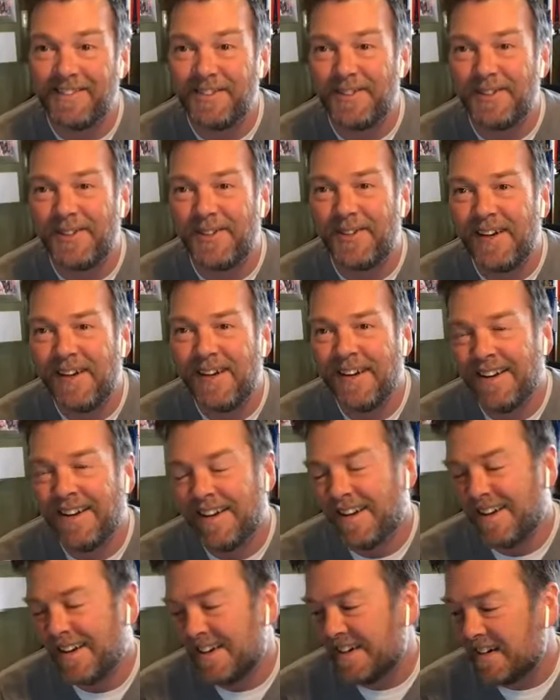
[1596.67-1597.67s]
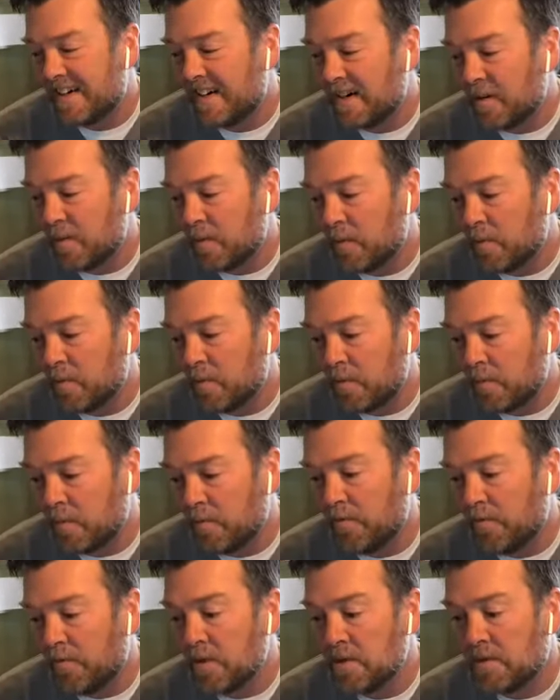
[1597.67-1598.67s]
So, uh,
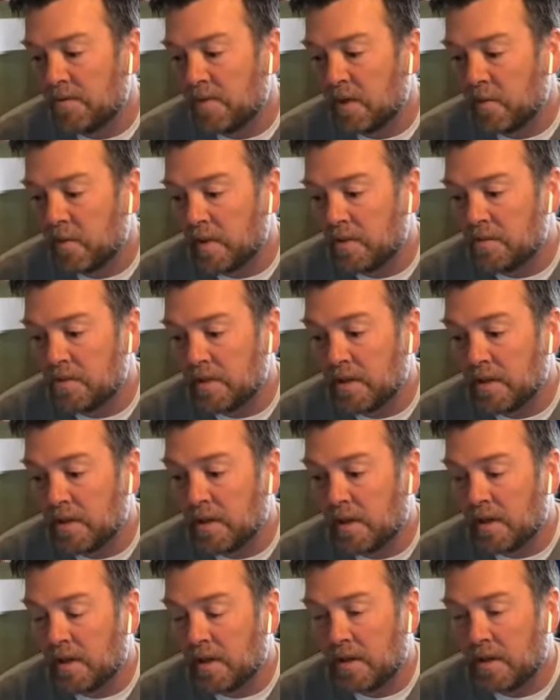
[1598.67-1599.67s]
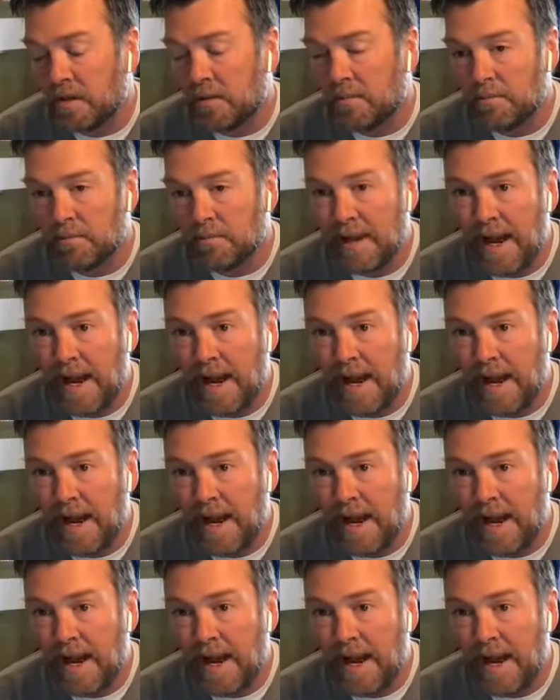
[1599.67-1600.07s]
first of all, we used a, a,